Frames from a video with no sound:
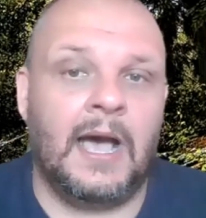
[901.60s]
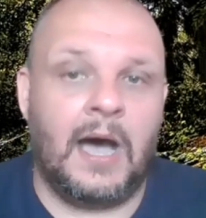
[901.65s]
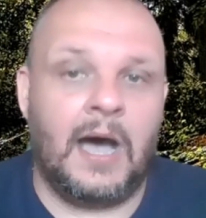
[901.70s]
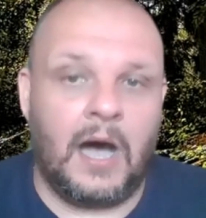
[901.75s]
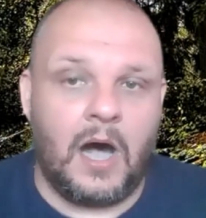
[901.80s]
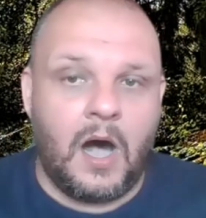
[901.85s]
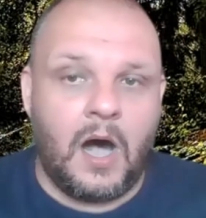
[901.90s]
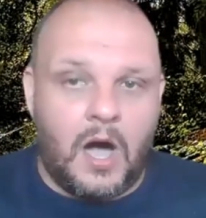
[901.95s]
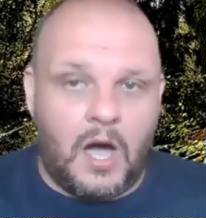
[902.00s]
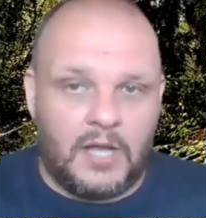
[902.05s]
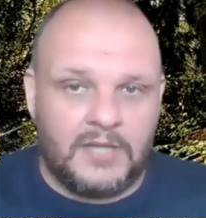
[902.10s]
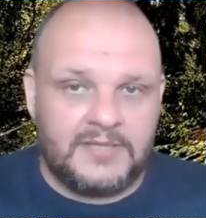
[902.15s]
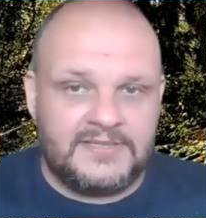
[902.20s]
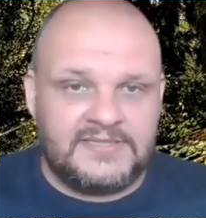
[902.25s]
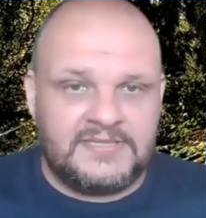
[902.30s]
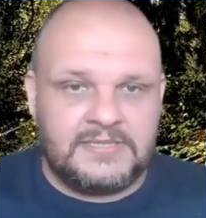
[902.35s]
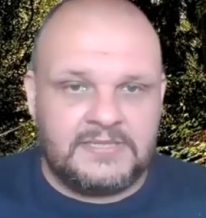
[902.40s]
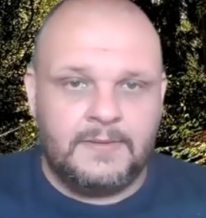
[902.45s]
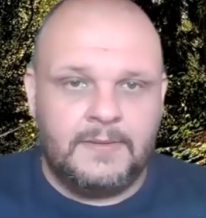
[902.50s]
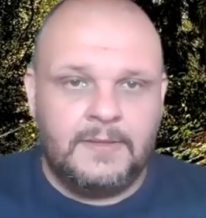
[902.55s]
heart.
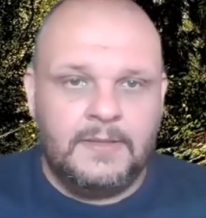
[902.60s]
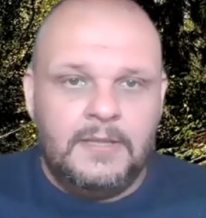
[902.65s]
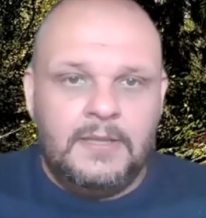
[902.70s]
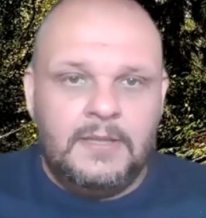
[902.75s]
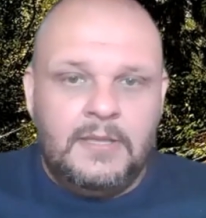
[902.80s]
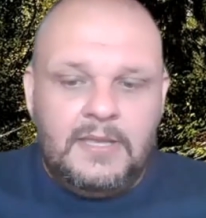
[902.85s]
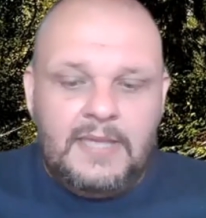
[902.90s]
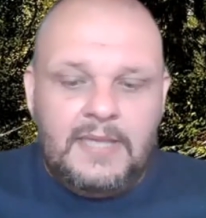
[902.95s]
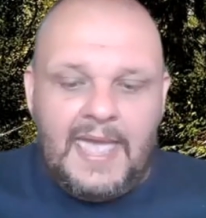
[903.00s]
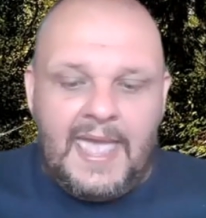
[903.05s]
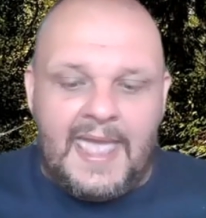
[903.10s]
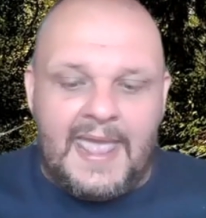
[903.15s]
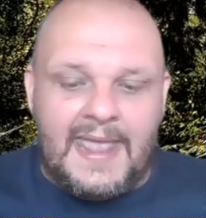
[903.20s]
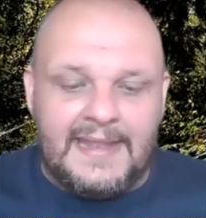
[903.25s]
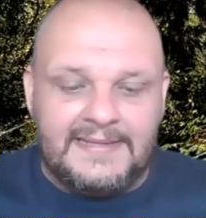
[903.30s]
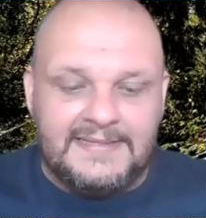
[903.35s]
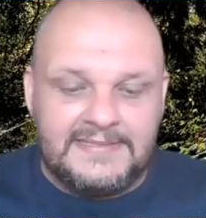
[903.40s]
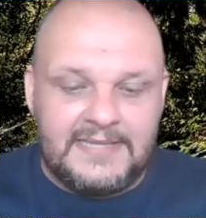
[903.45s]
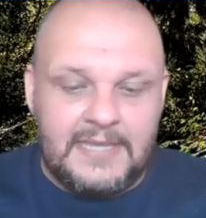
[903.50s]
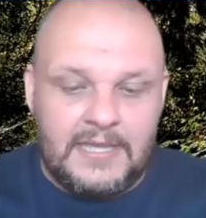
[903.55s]

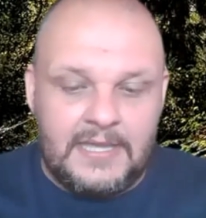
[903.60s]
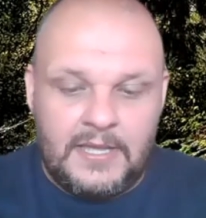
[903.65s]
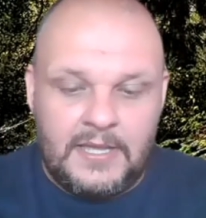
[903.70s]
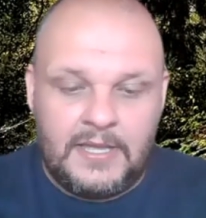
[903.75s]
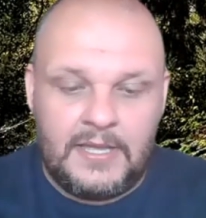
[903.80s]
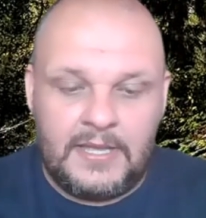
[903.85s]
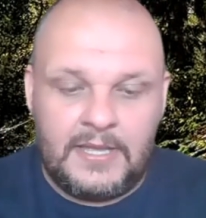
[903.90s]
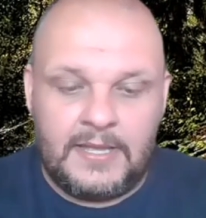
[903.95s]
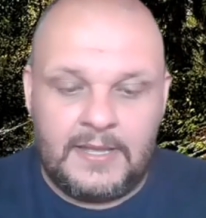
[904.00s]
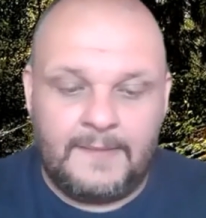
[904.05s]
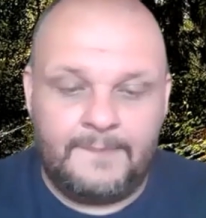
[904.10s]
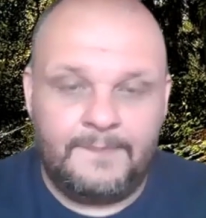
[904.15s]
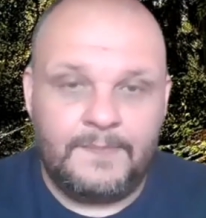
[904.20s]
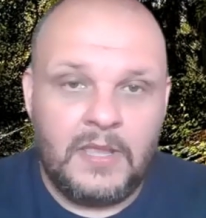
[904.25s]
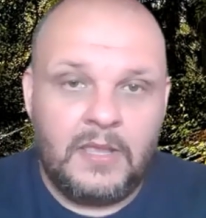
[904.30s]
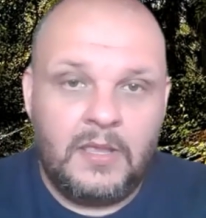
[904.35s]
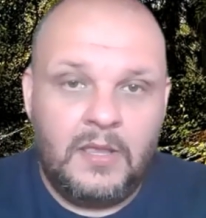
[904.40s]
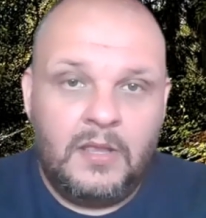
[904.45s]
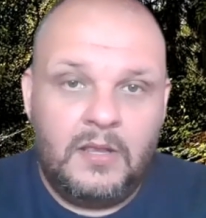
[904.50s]
And, uh,